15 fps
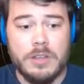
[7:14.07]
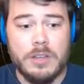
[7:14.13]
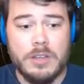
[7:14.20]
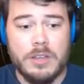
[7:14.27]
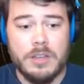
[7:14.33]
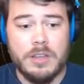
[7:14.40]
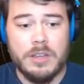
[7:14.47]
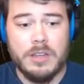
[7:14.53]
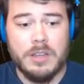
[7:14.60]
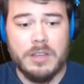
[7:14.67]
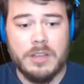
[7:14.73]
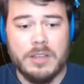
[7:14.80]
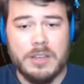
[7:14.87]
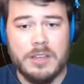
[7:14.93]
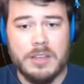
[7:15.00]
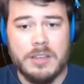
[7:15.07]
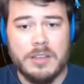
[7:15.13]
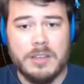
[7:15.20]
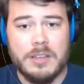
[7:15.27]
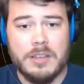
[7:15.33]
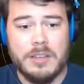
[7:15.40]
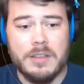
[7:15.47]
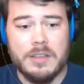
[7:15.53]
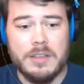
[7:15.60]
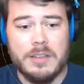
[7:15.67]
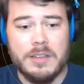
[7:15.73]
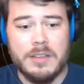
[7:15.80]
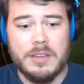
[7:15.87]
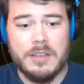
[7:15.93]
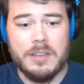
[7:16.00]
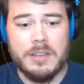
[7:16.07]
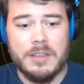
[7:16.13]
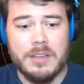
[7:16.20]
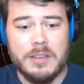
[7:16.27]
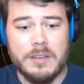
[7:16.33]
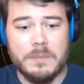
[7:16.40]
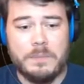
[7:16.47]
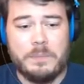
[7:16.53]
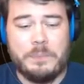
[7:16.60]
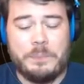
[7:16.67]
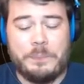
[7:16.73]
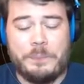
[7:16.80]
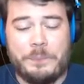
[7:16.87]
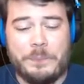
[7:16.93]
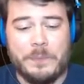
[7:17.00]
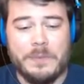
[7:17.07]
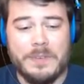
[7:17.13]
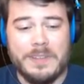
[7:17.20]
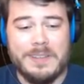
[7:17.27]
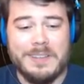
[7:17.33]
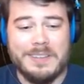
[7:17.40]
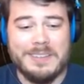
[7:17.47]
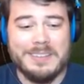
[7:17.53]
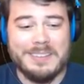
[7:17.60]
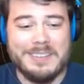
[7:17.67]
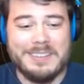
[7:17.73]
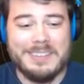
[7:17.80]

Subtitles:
Nothing is said.